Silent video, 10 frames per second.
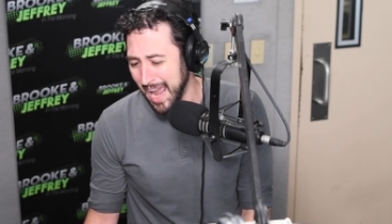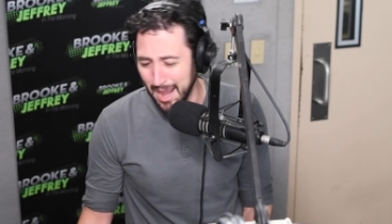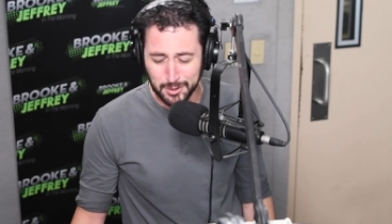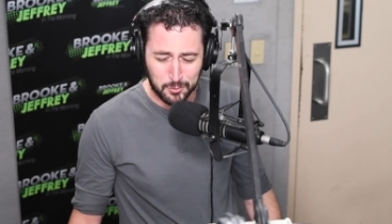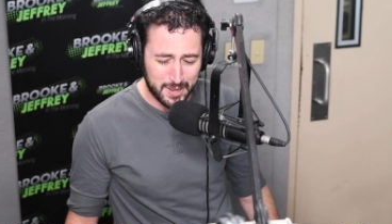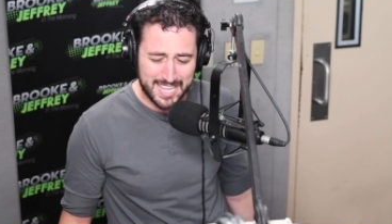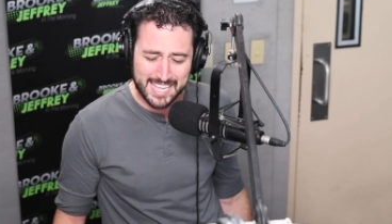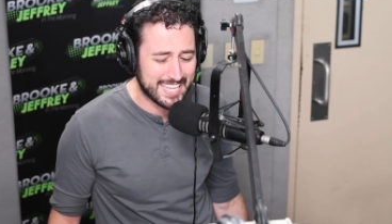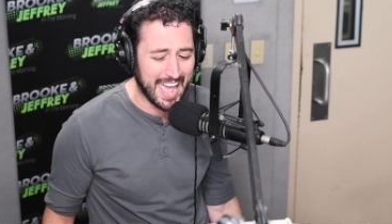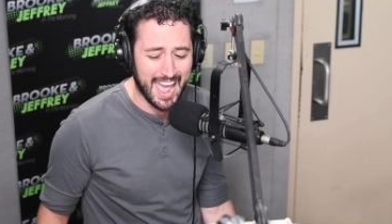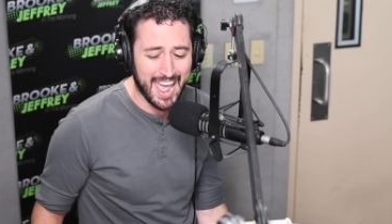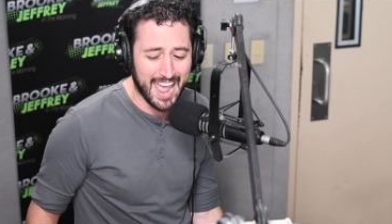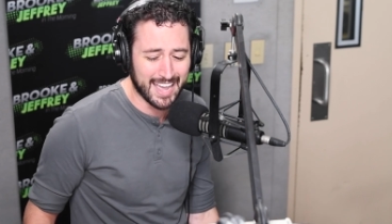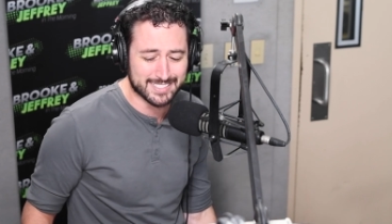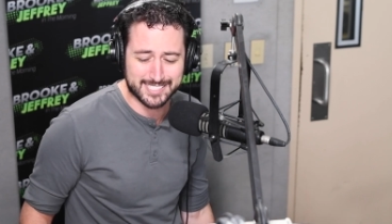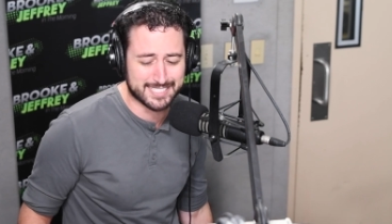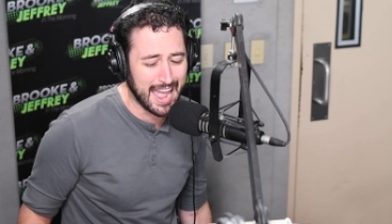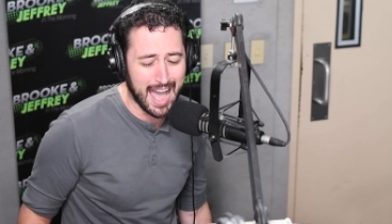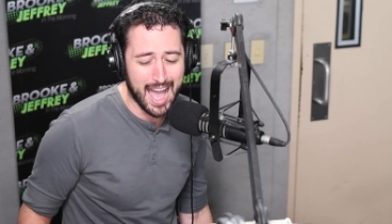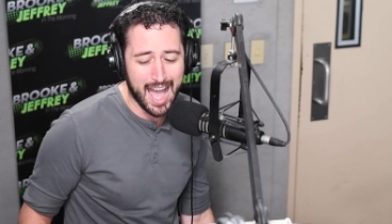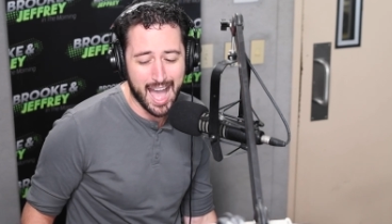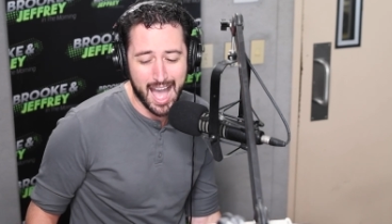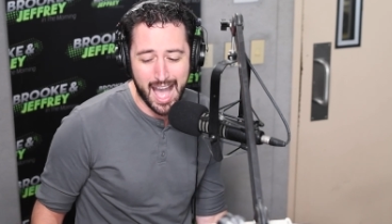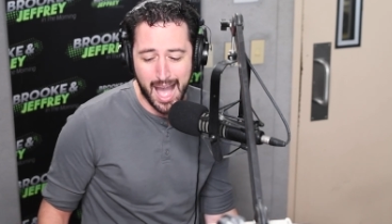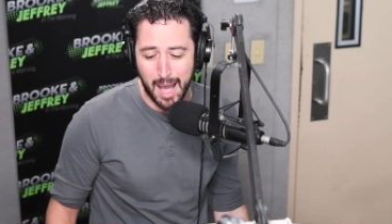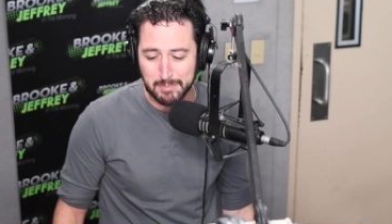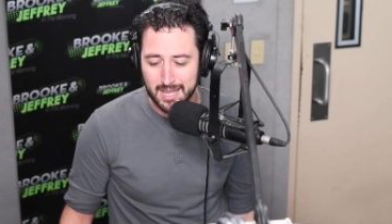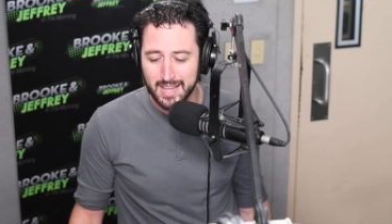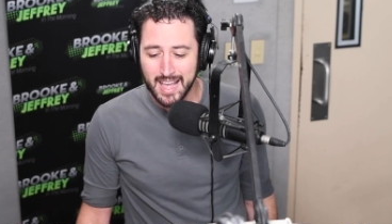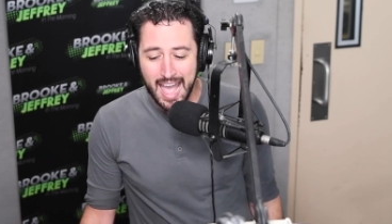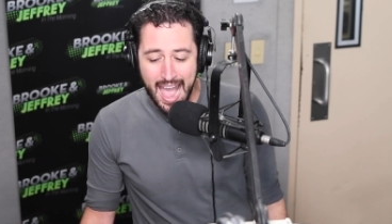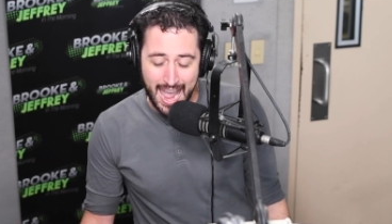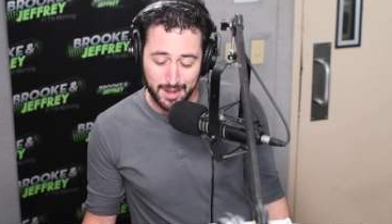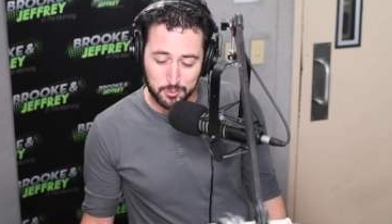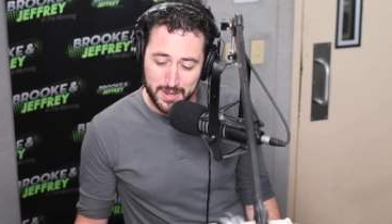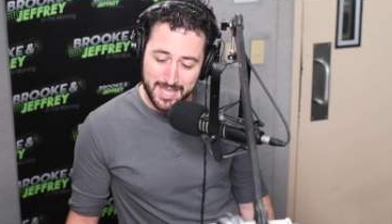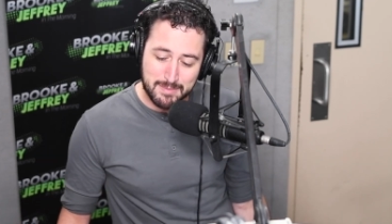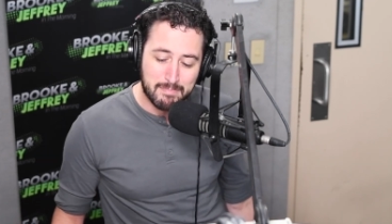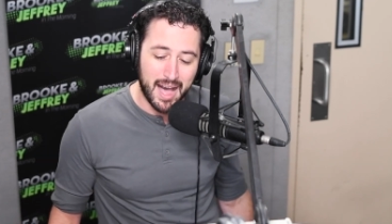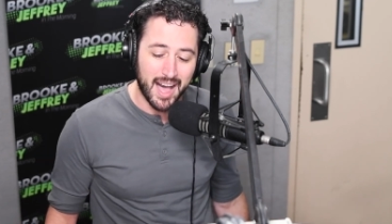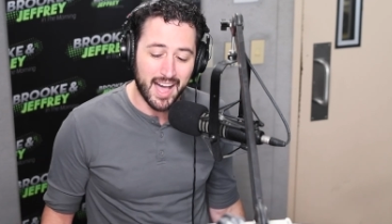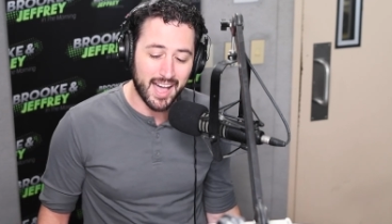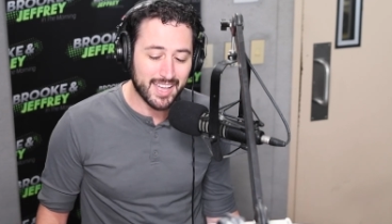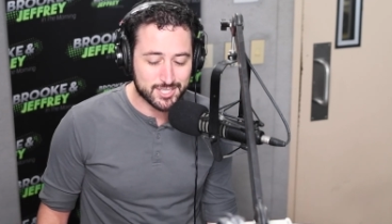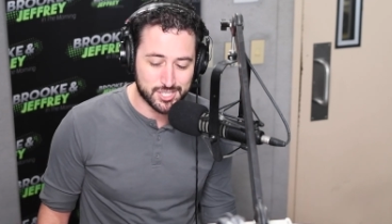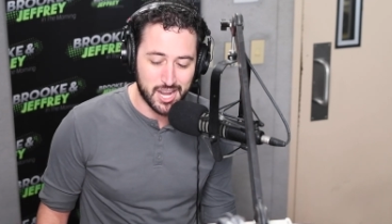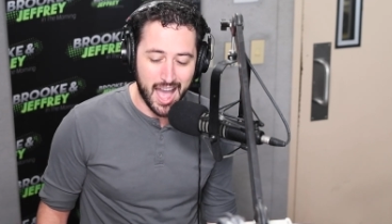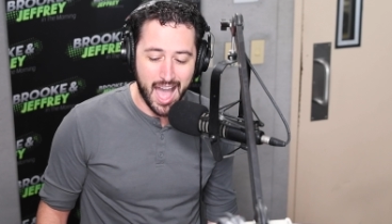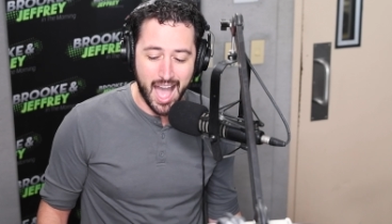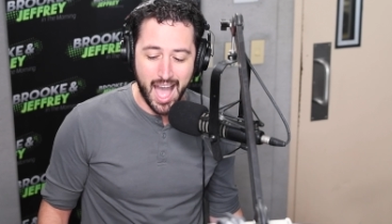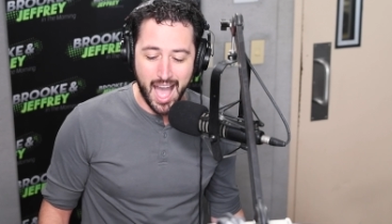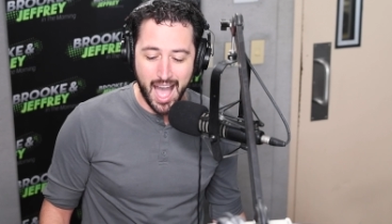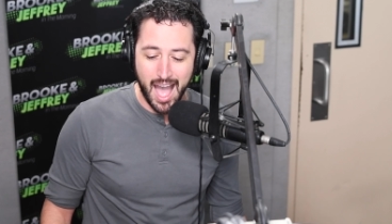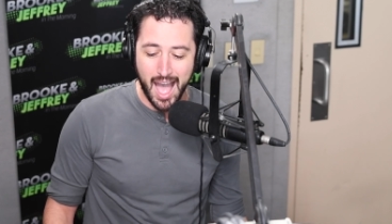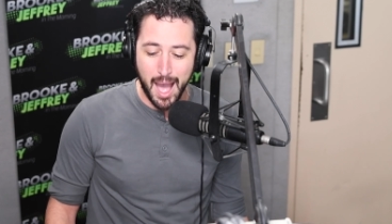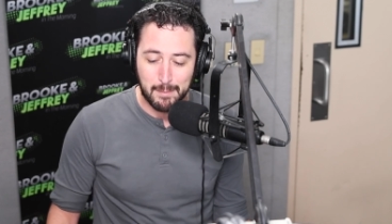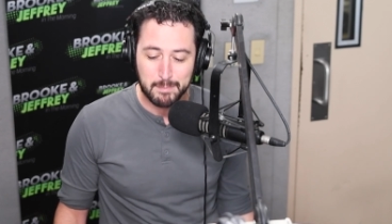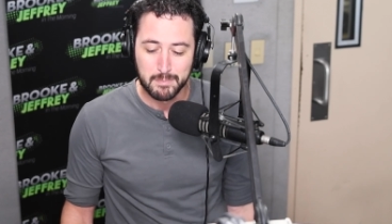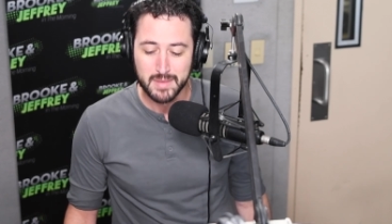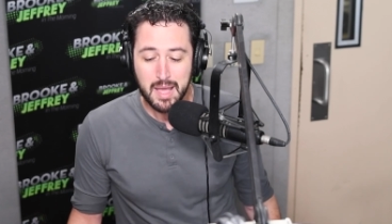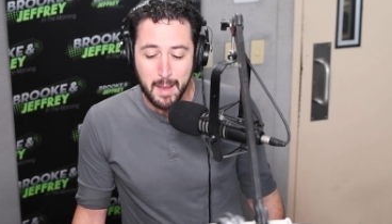and we can't stop, and we must shop.